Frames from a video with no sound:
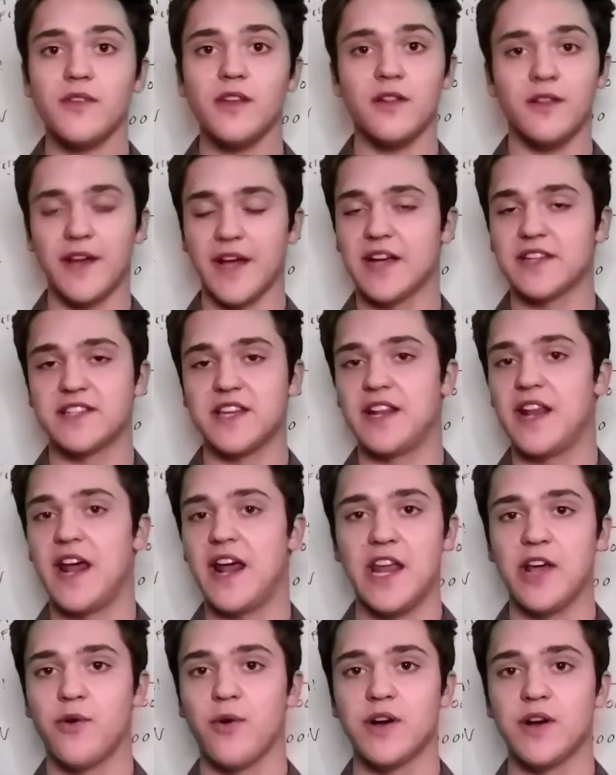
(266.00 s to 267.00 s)
like I said,
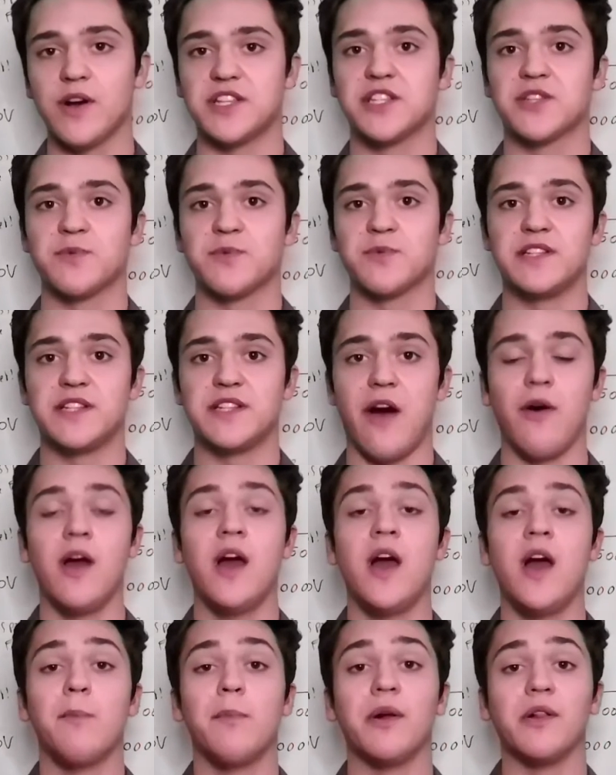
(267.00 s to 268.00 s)
any questions, reach out.
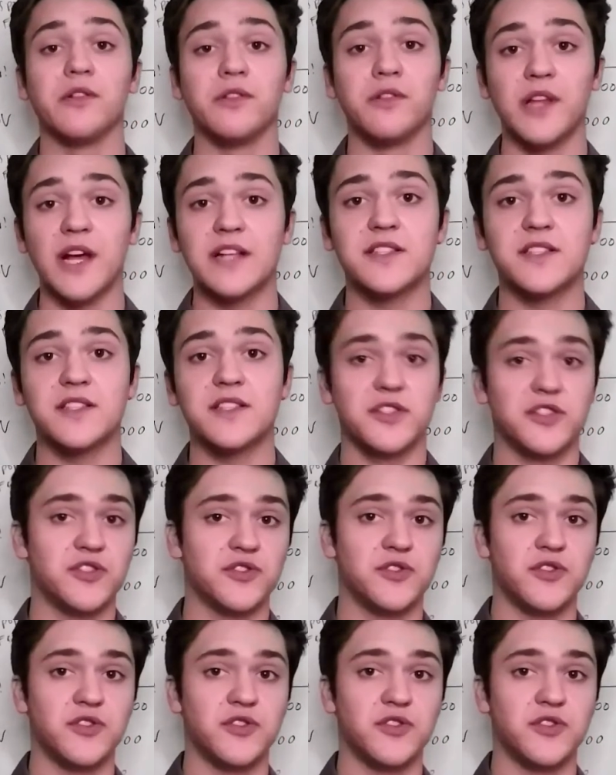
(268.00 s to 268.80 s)
But let's